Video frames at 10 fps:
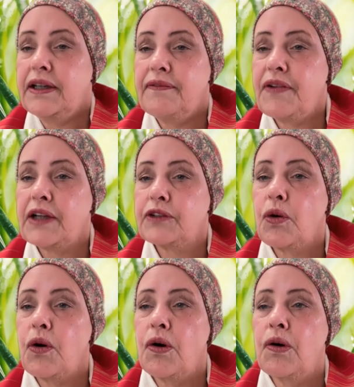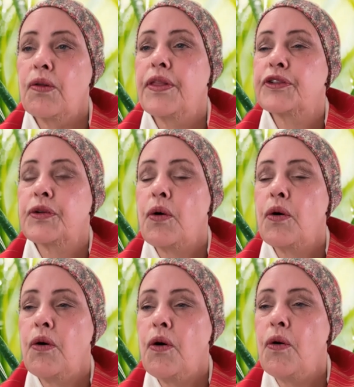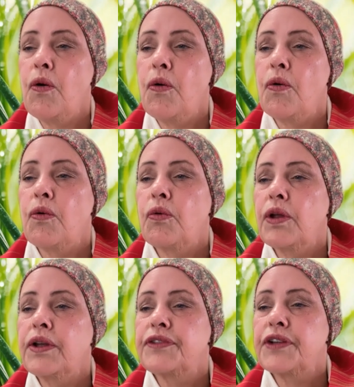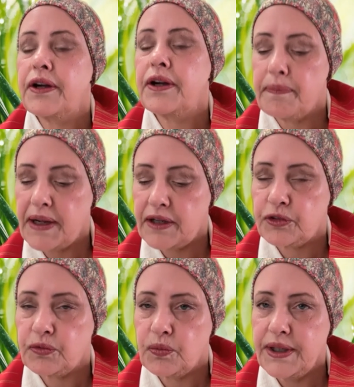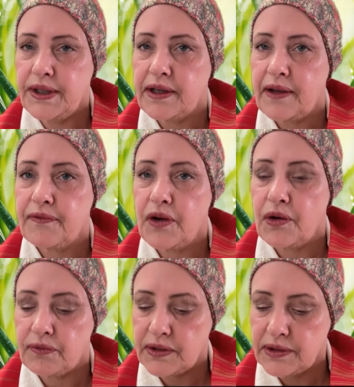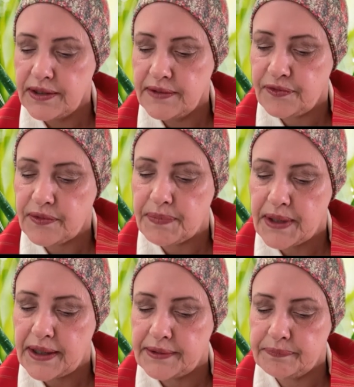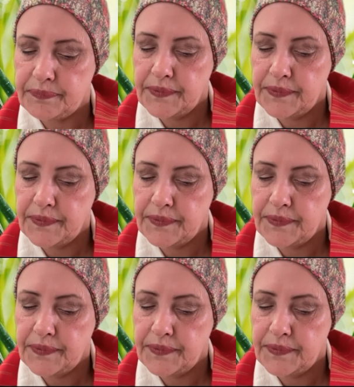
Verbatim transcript: In fact, all this all whole entire past week, I felt relief from that.